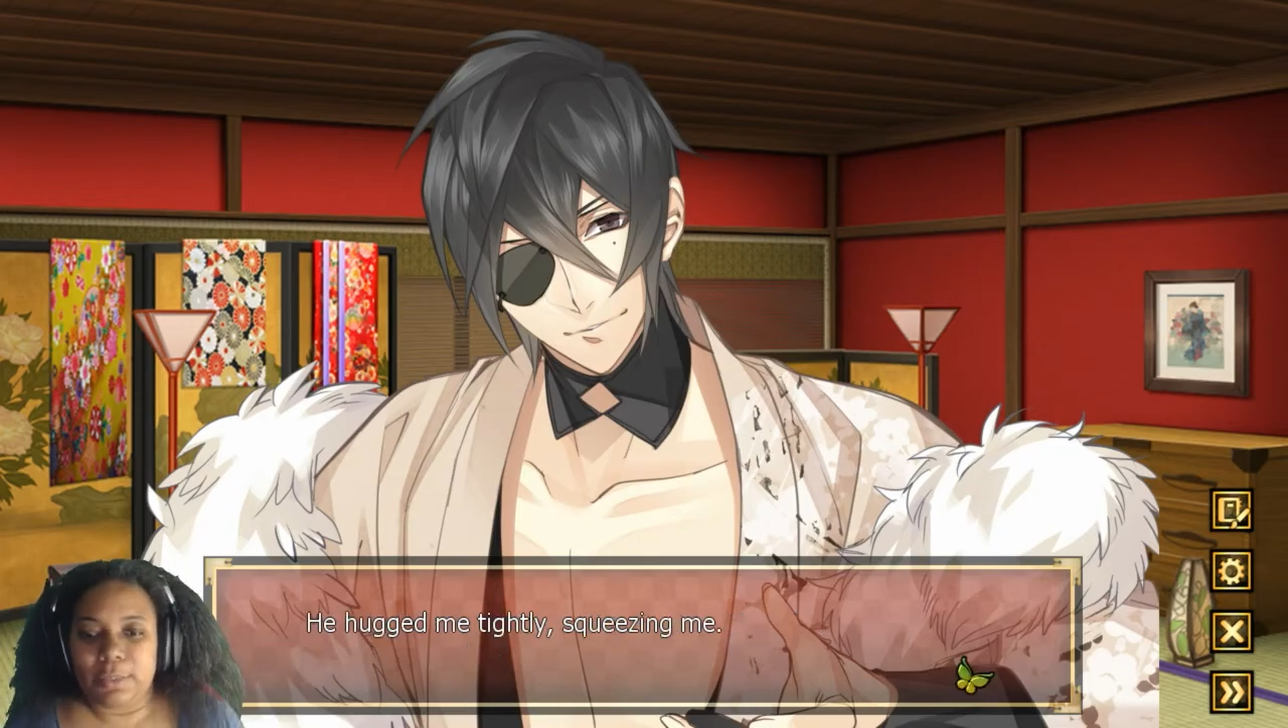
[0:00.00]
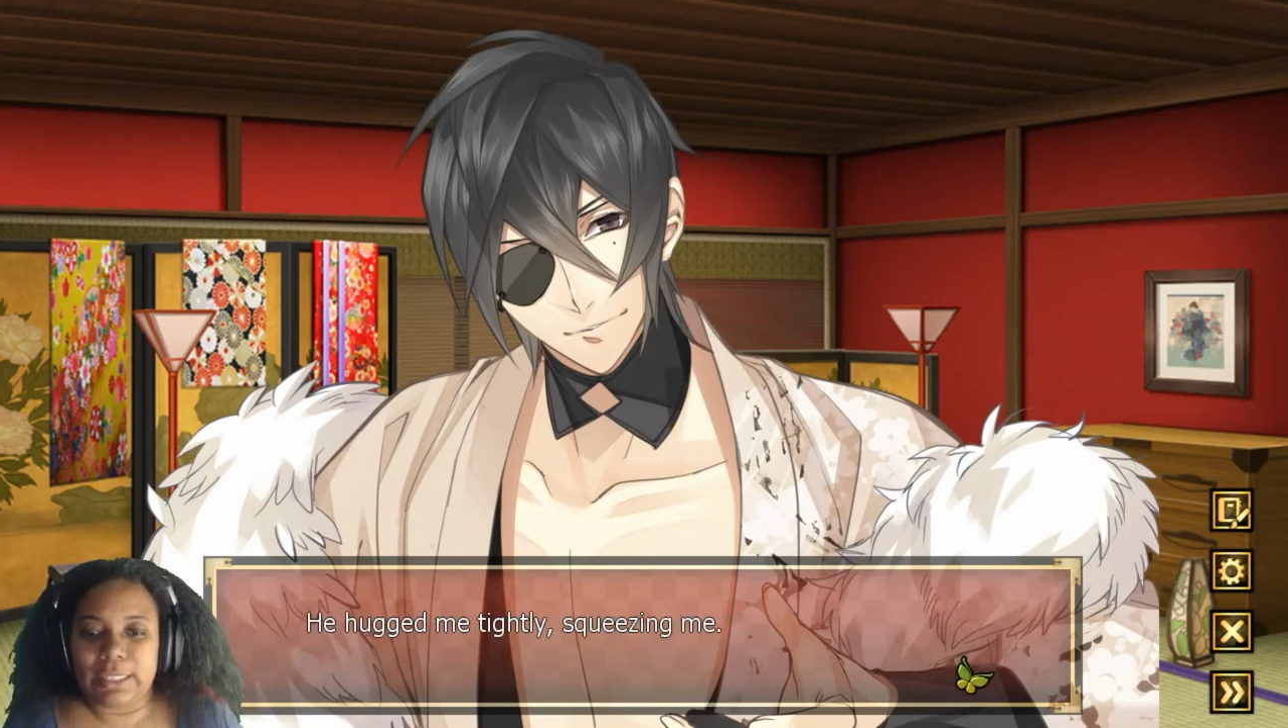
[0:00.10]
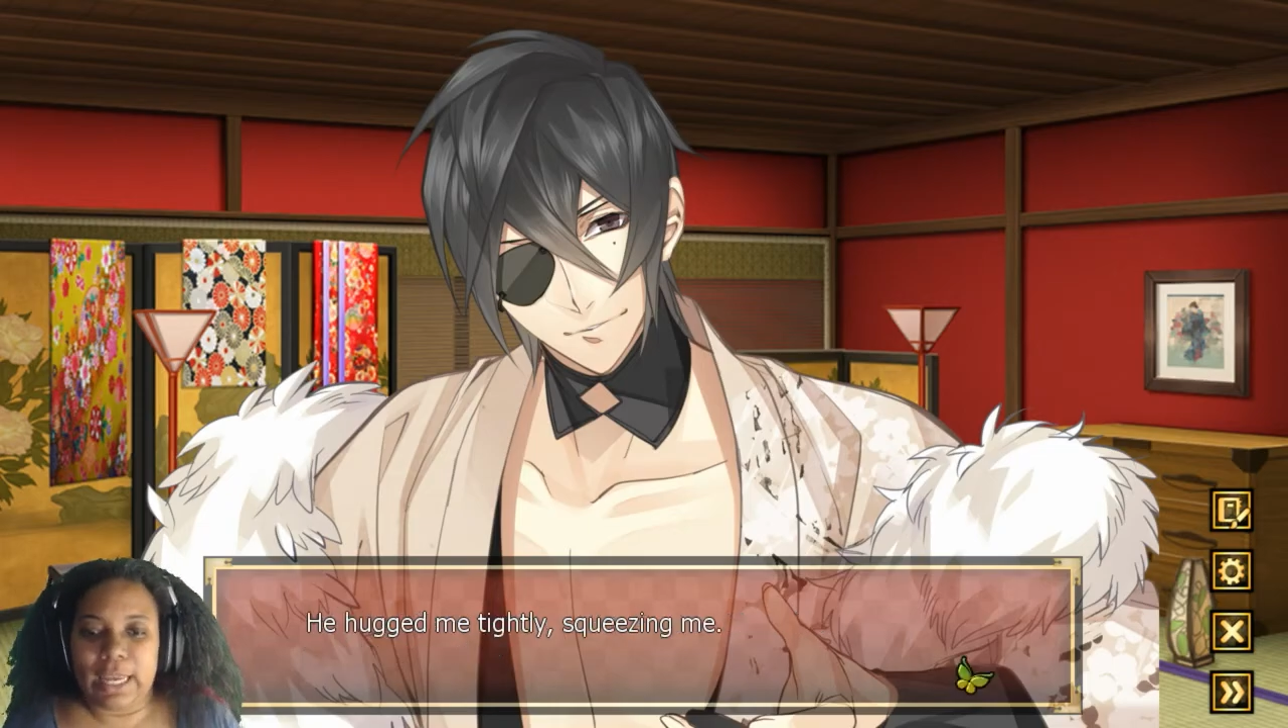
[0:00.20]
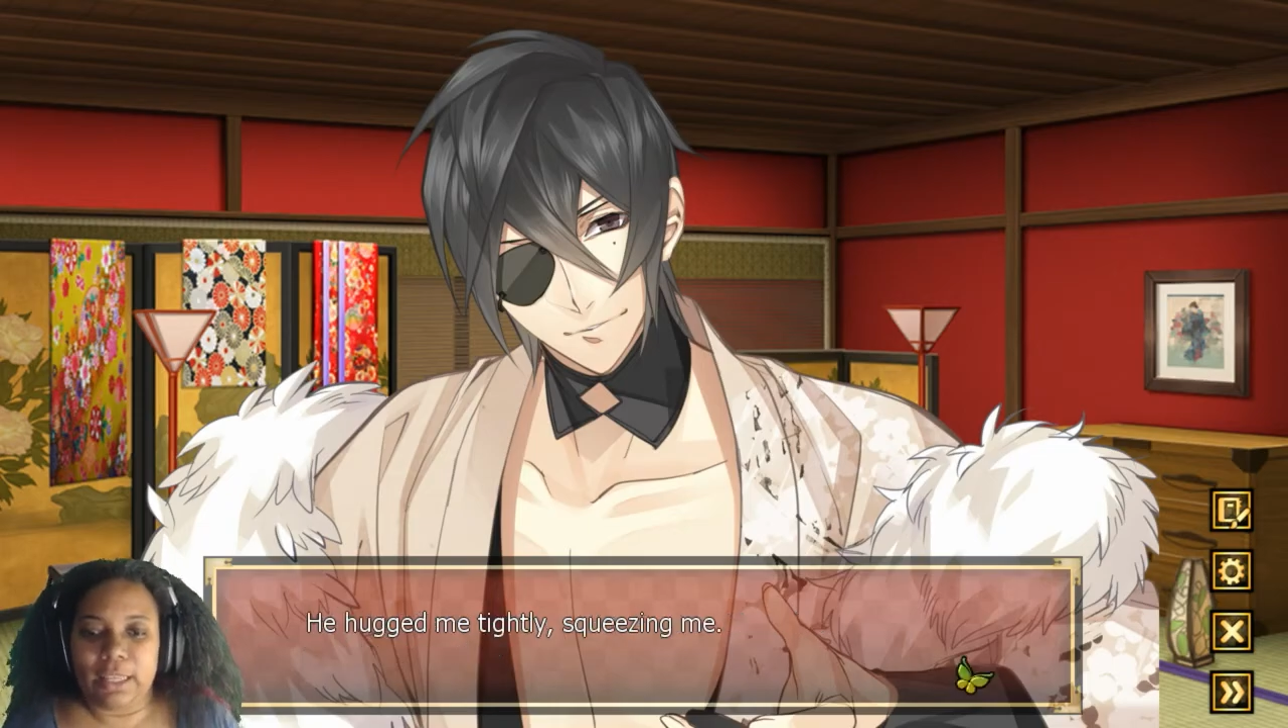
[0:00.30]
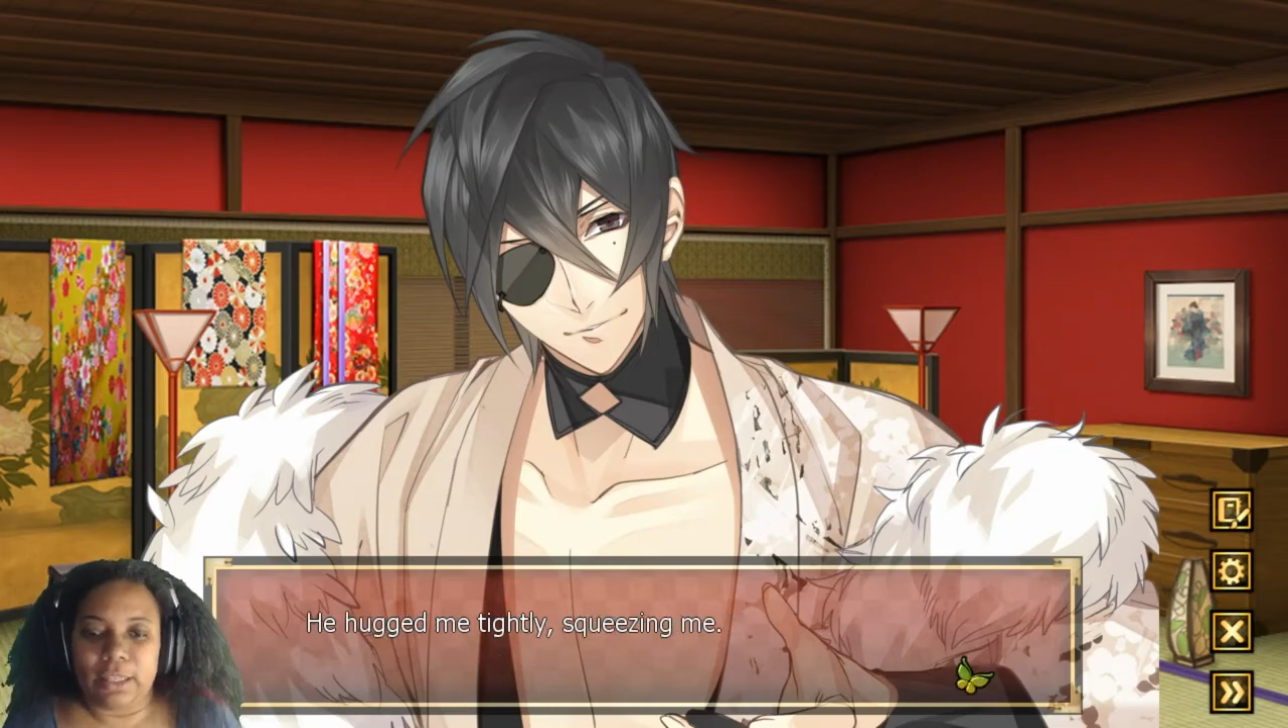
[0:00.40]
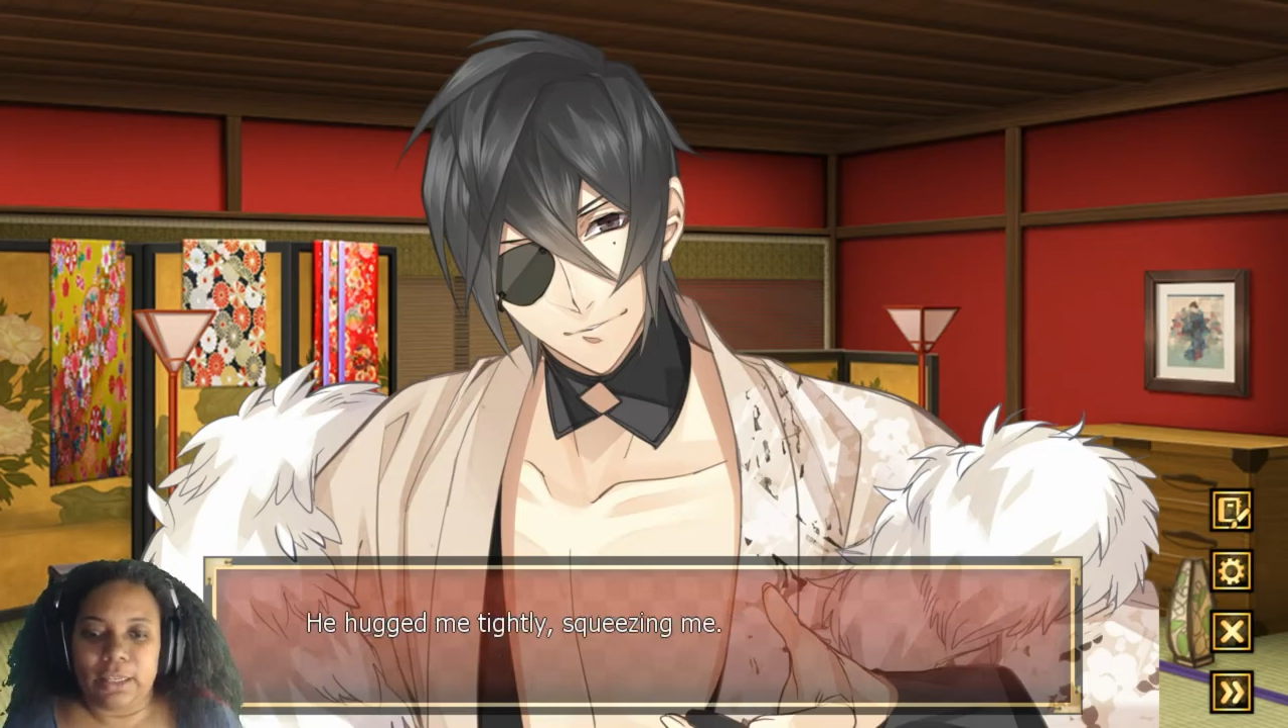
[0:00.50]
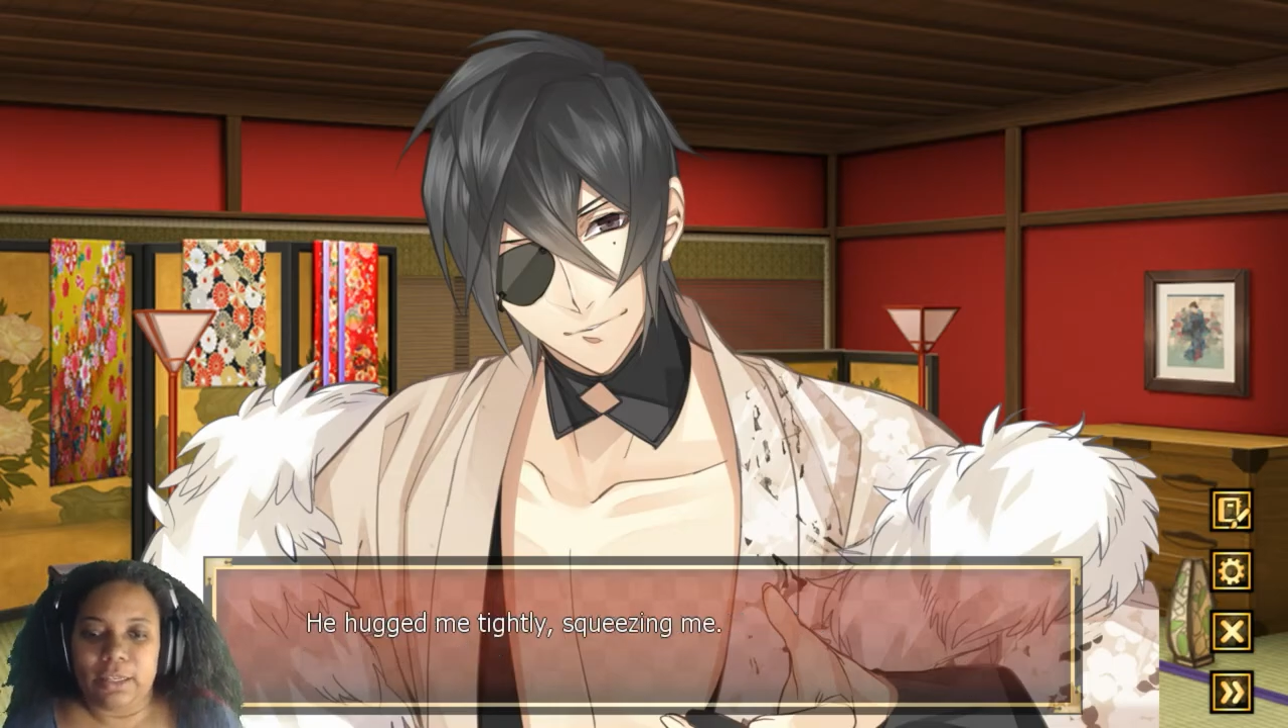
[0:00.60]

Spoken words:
tightly,